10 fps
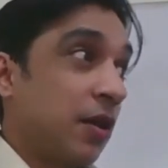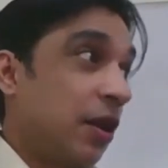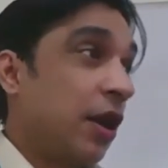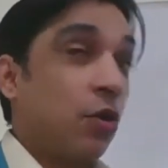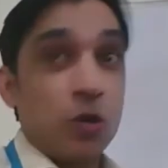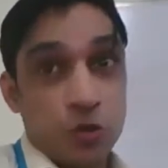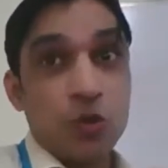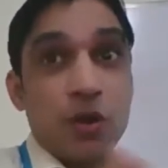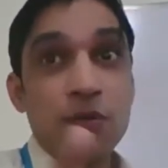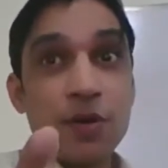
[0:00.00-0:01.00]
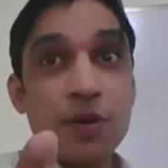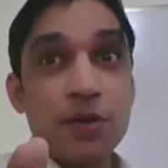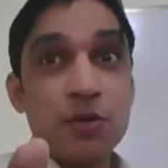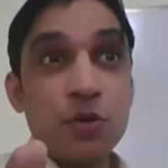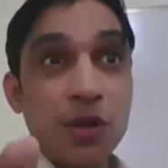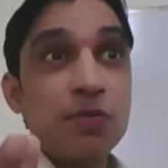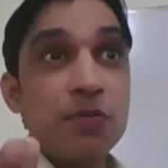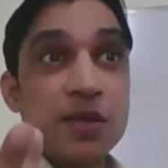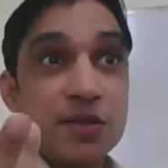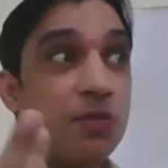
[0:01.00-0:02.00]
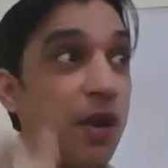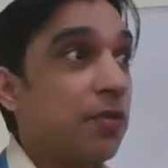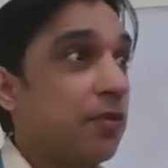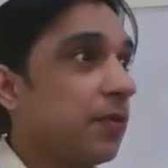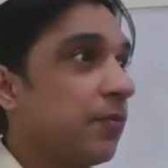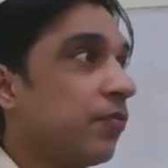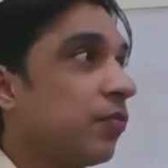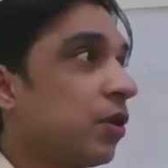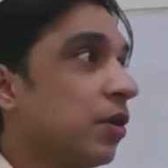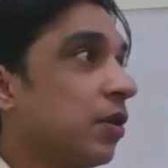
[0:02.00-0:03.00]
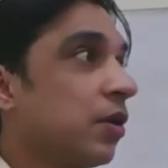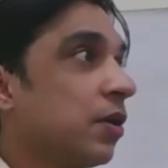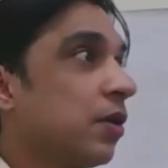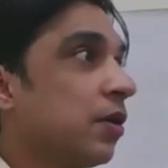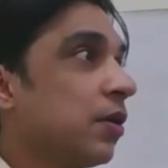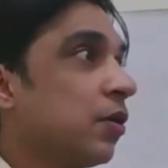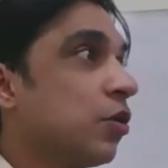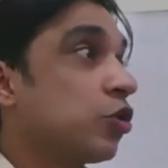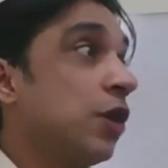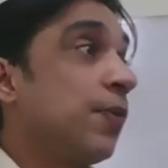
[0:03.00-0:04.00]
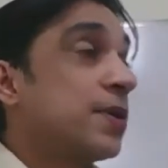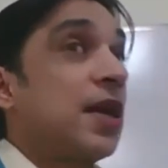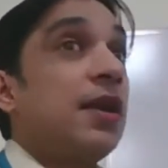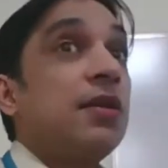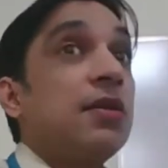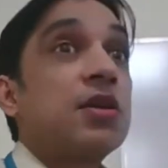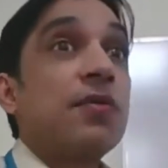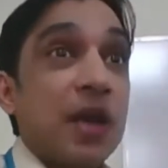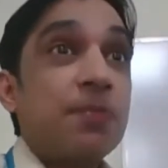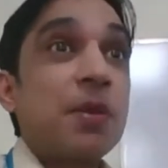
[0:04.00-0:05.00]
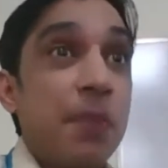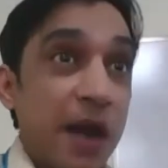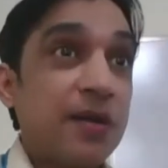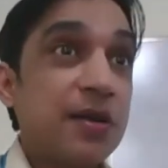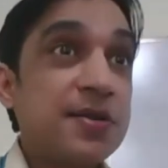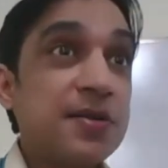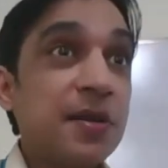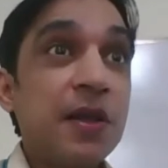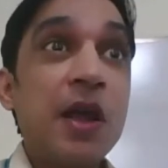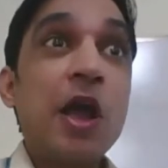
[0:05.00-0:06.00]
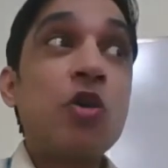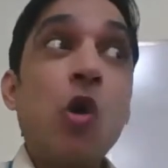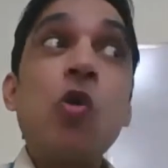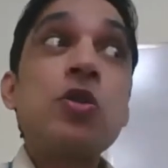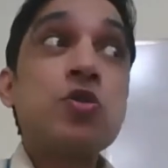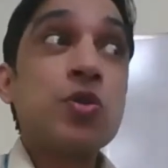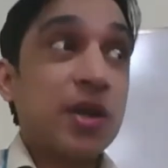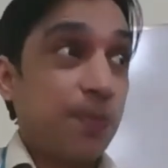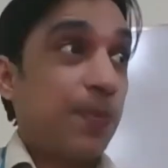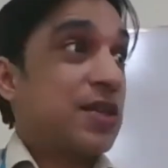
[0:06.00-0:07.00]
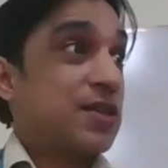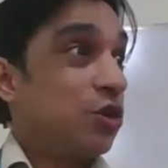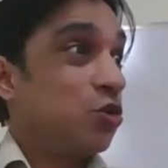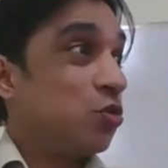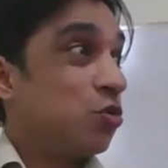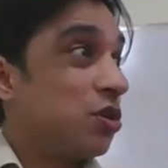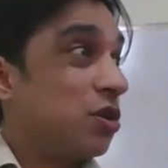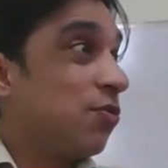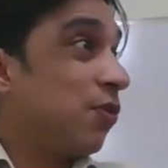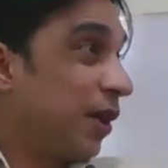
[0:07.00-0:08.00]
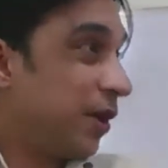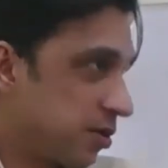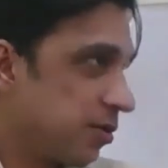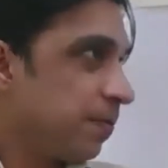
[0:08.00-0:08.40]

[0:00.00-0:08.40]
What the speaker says: And also learn to live and survive. So if a cell develops the badness and also the capacity to divide